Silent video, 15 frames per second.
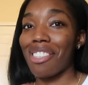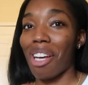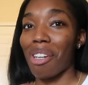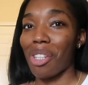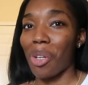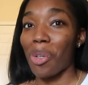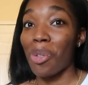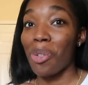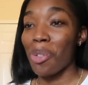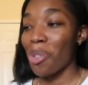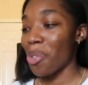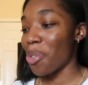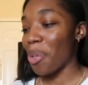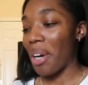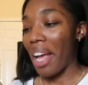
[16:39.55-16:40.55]
So I was like,
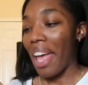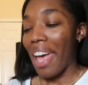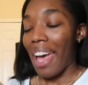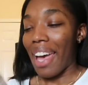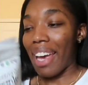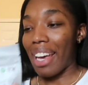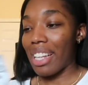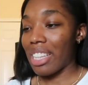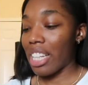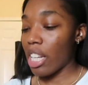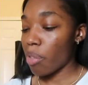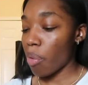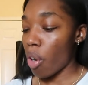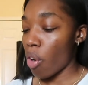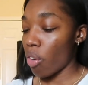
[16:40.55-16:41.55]
ooh. And
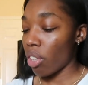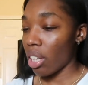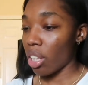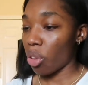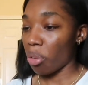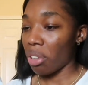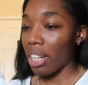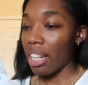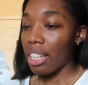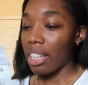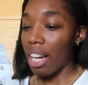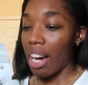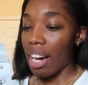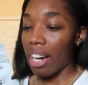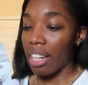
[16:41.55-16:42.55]
these were only $3.99.